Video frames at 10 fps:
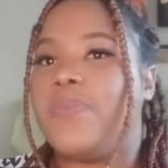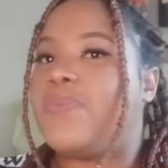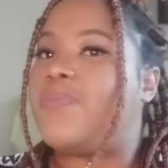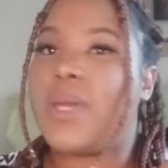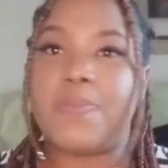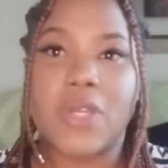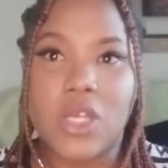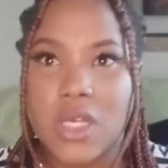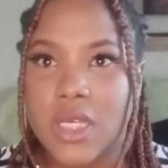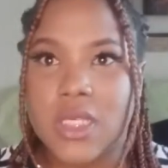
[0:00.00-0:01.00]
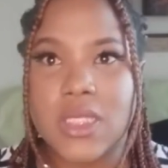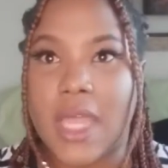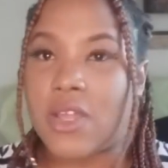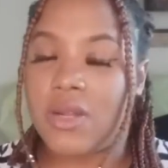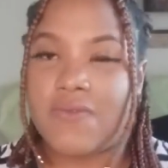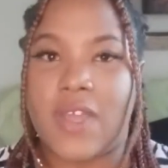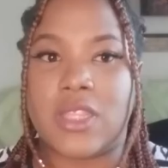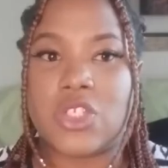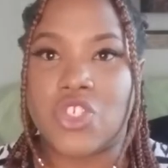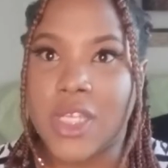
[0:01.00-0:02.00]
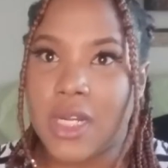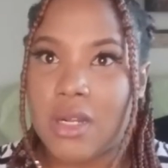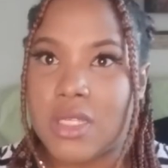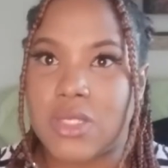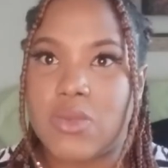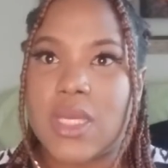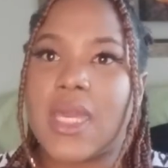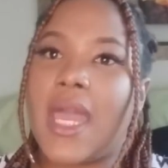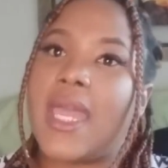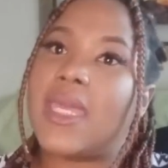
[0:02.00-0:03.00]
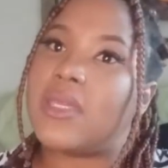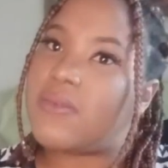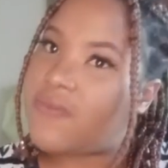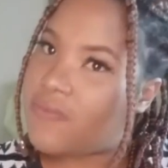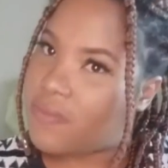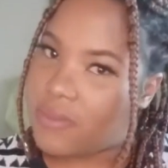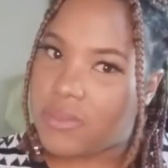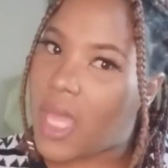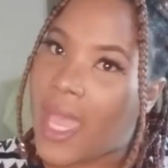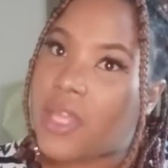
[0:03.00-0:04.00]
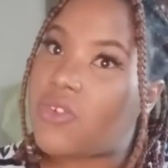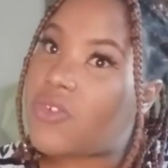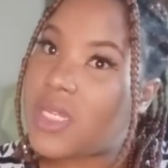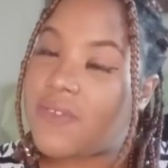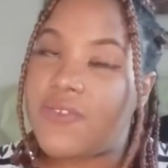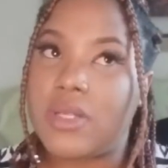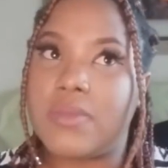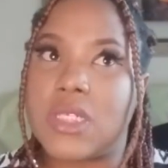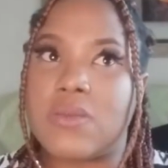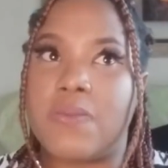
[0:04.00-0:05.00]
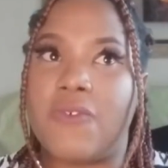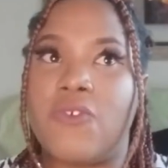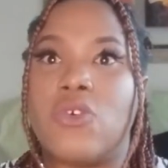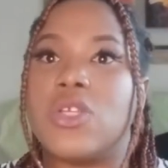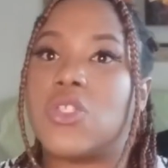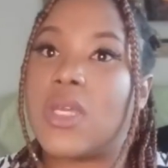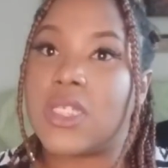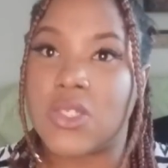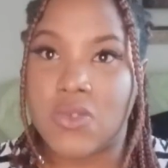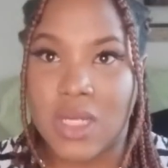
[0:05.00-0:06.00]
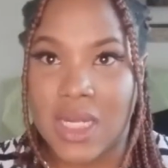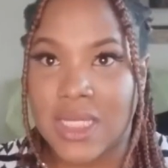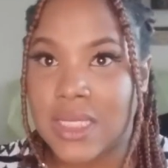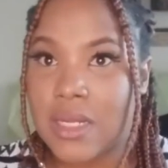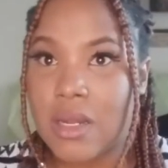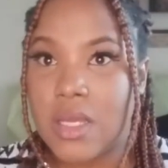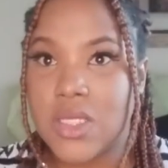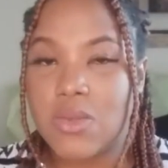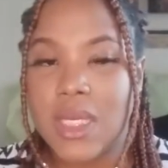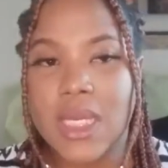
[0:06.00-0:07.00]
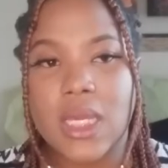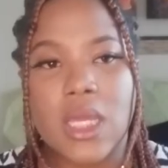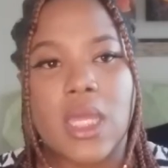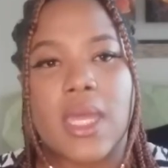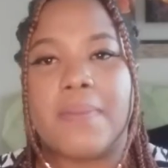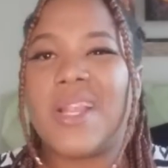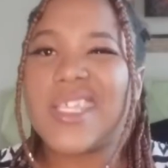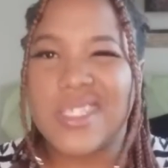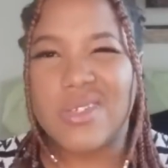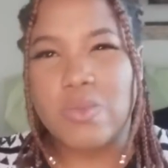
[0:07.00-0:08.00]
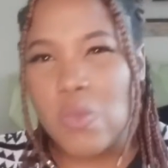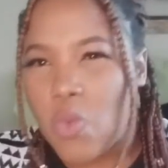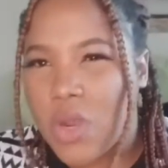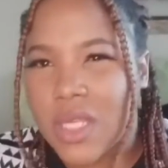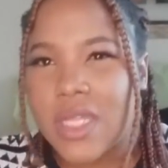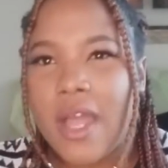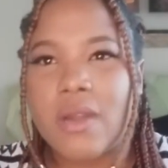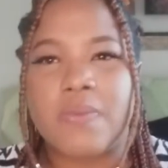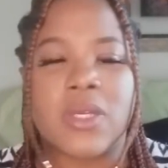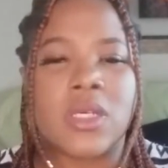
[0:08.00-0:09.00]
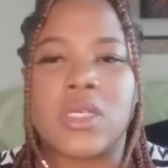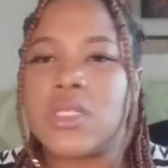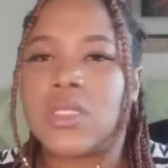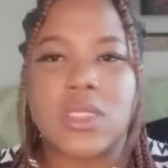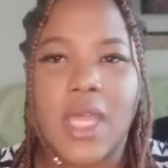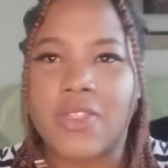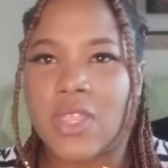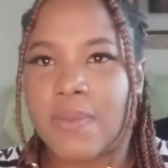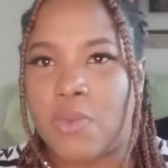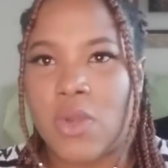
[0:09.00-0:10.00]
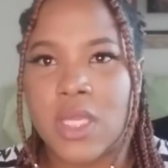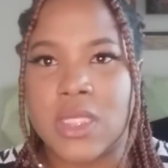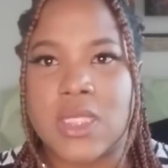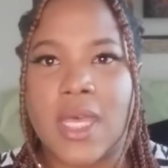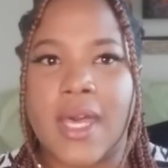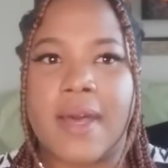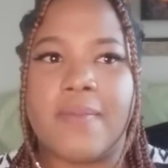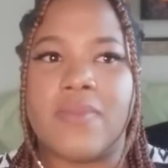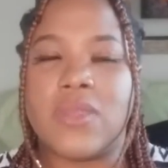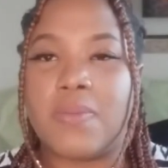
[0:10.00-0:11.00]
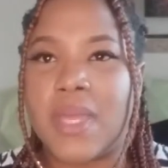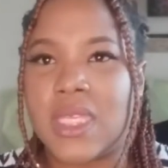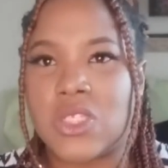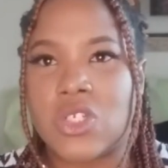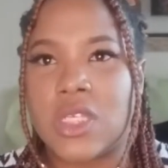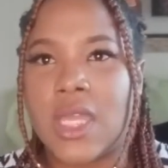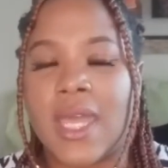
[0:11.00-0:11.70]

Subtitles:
But because I couldn't find the drink last week, I had already filmed it before, so I just released it last week. Plus, it worked out because at that point, the pastry